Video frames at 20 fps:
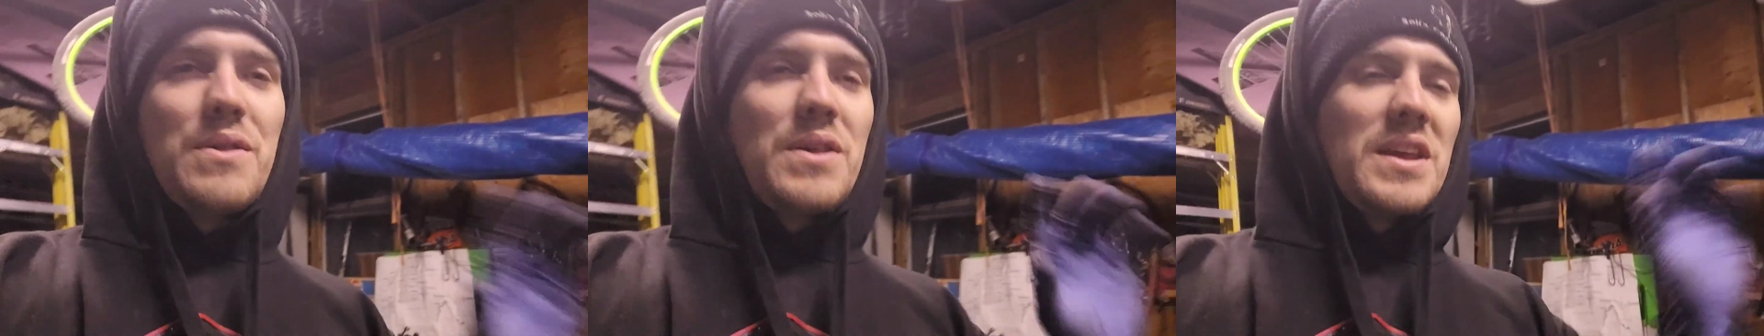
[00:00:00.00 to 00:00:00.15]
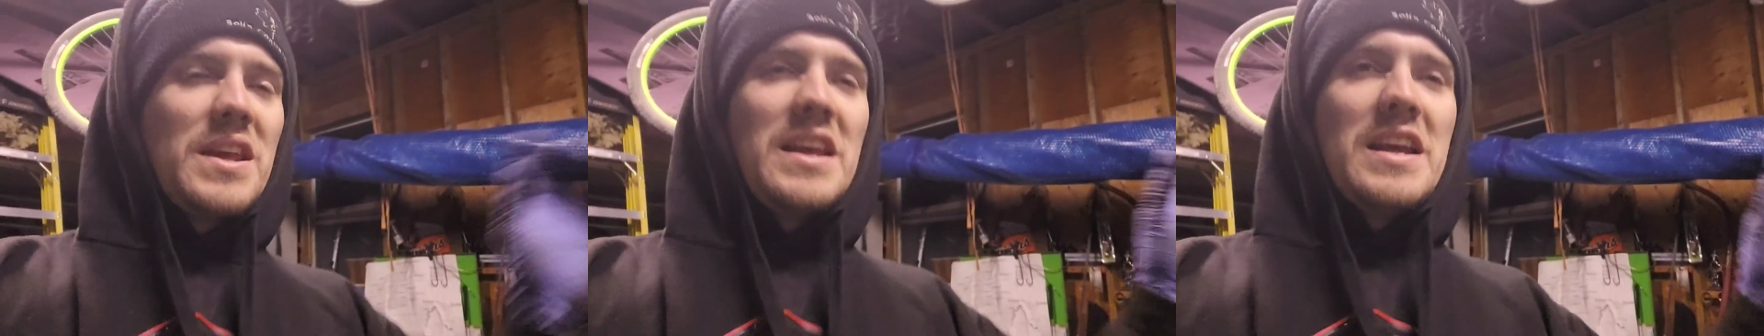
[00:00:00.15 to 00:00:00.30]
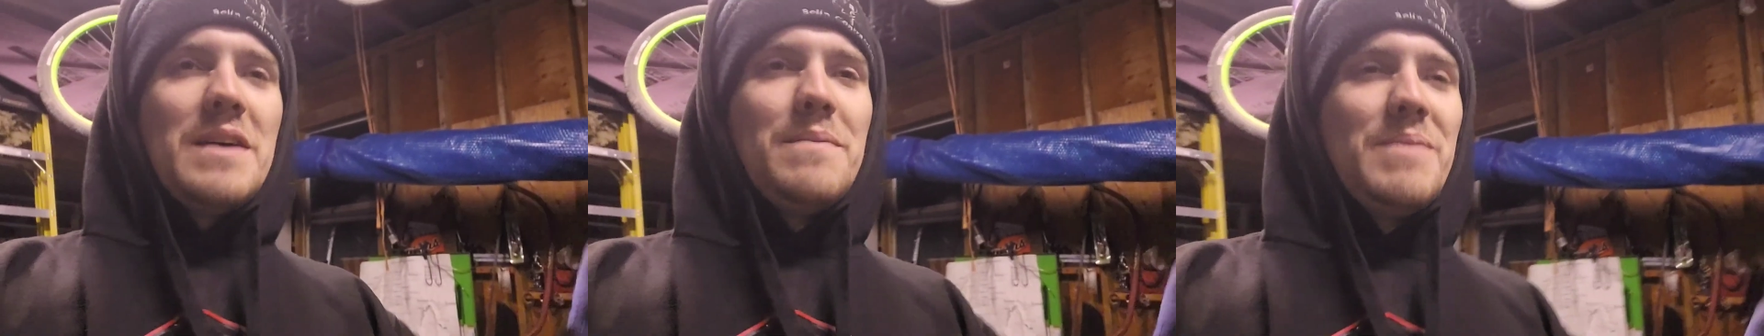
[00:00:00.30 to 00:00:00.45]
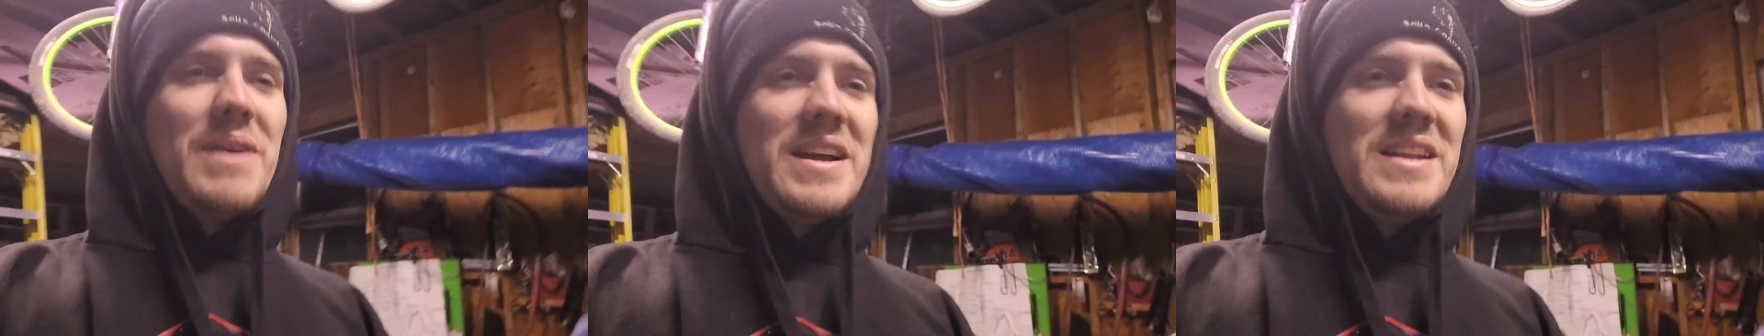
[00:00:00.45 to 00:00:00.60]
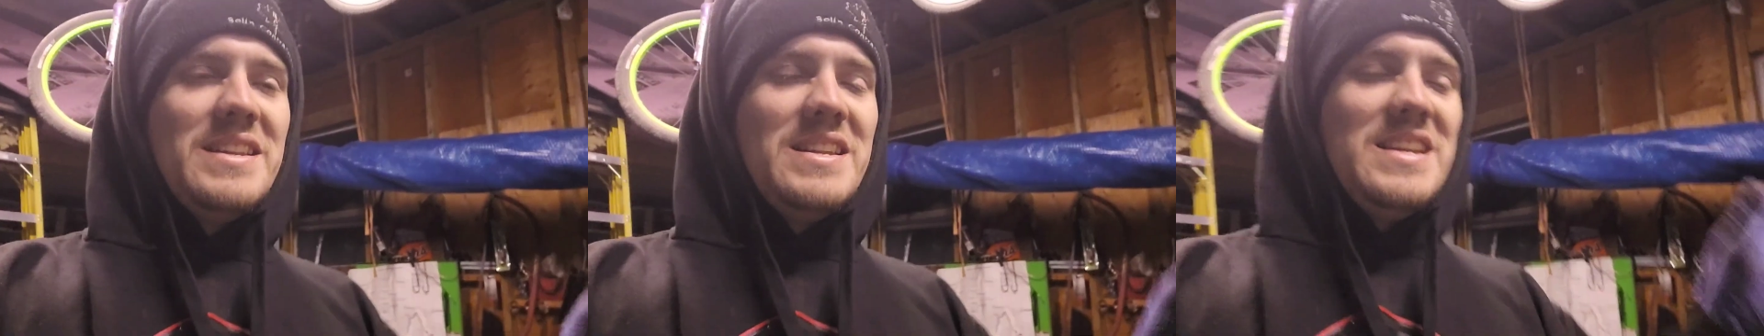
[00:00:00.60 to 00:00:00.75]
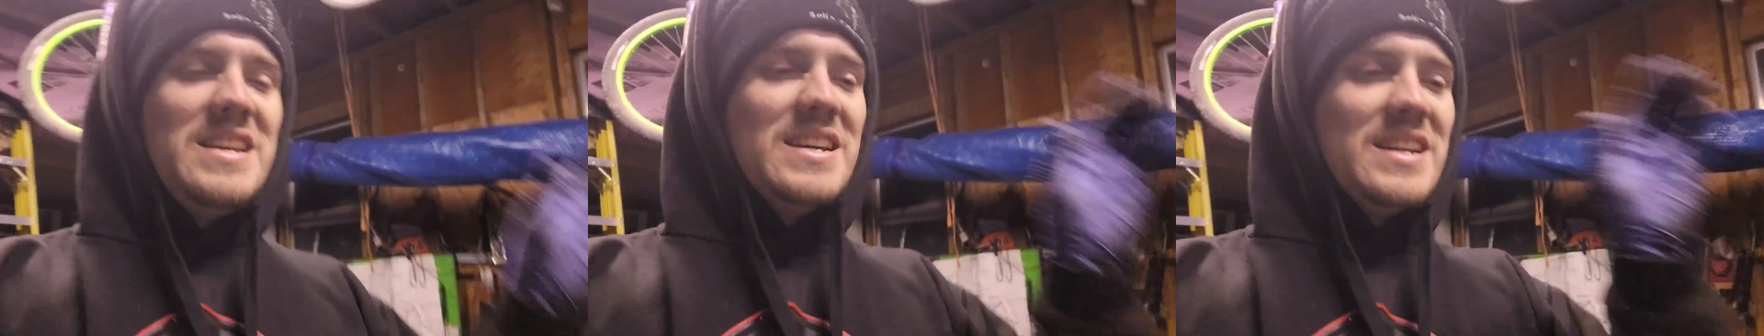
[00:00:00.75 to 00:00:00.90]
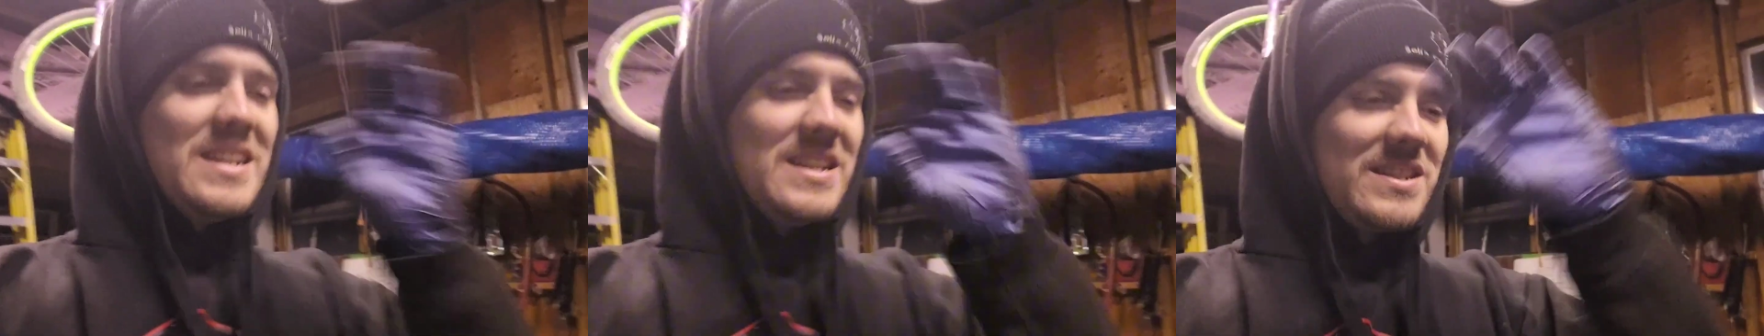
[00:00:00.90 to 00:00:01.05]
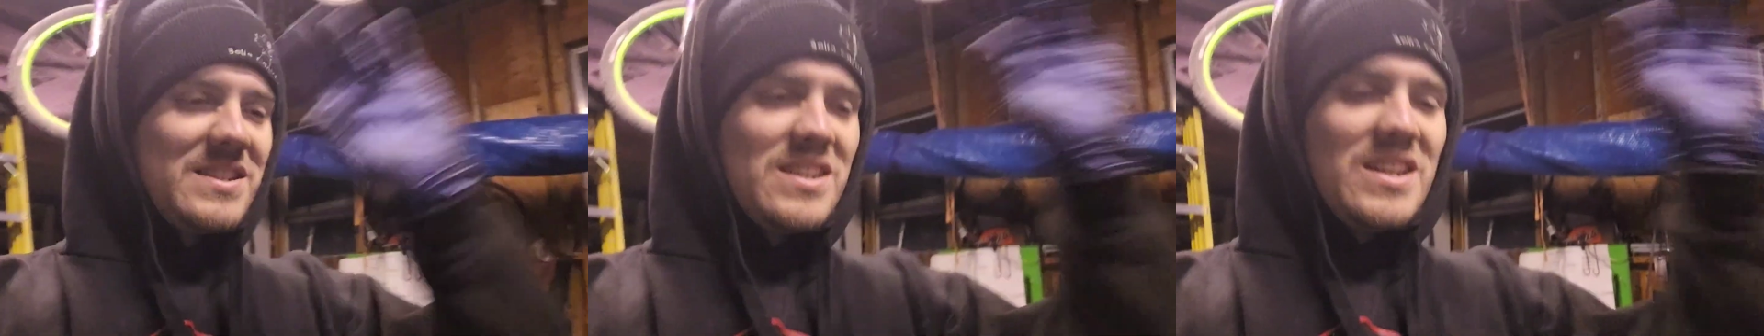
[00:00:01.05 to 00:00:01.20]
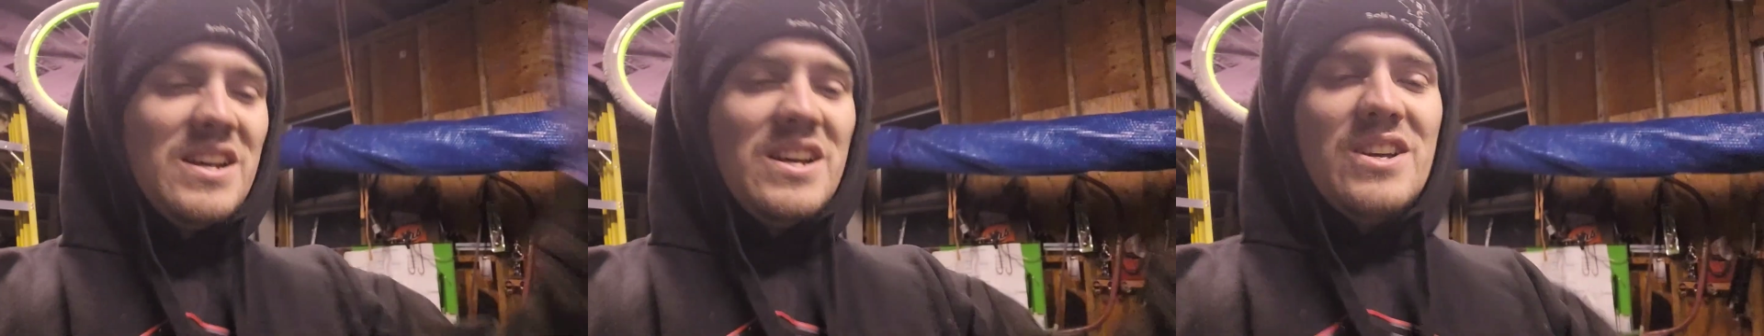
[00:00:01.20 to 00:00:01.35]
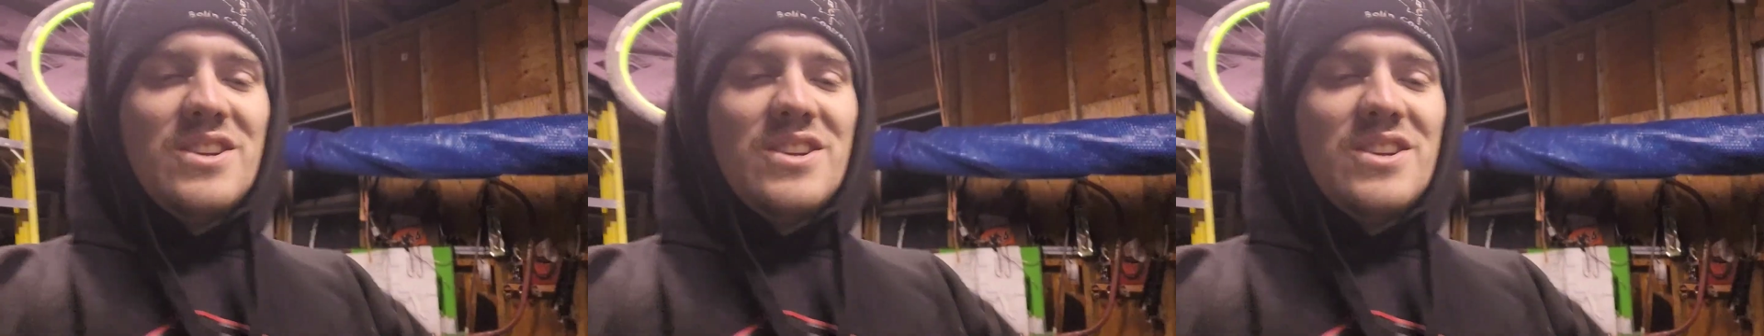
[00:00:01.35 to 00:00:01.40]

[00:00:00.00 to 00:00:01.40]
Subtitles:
thinking up ideas,